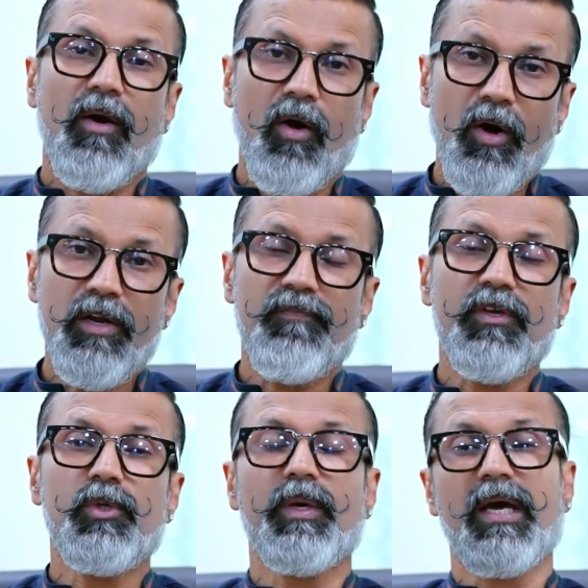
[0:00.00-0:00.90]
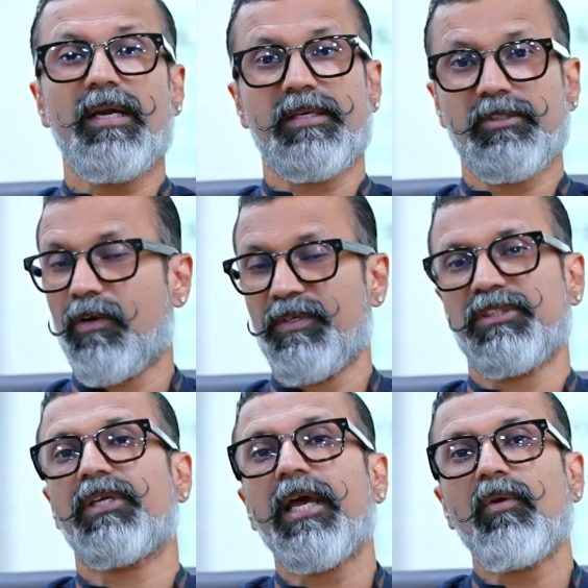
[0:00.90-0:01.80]
or if you do an ultrasound, which
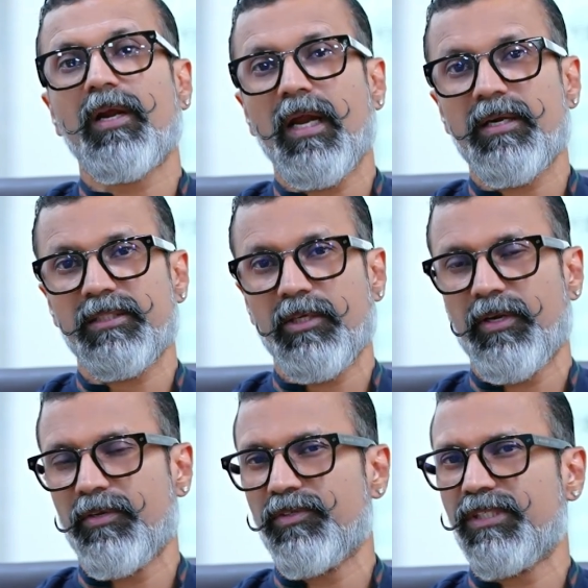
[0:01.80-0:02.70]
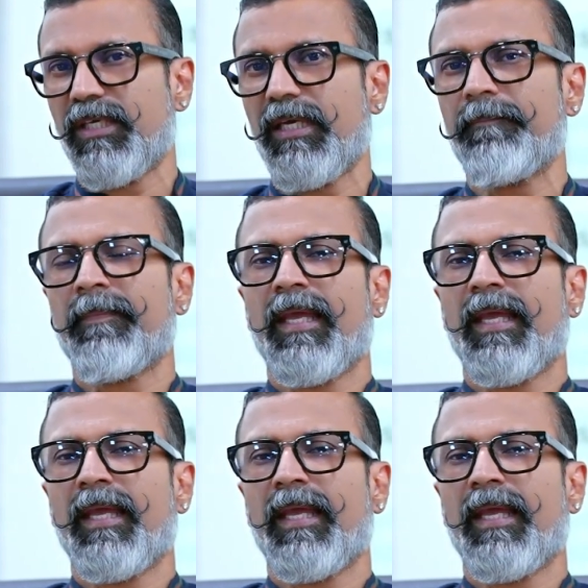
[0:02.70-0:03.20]
is a regular ultrasound, and you see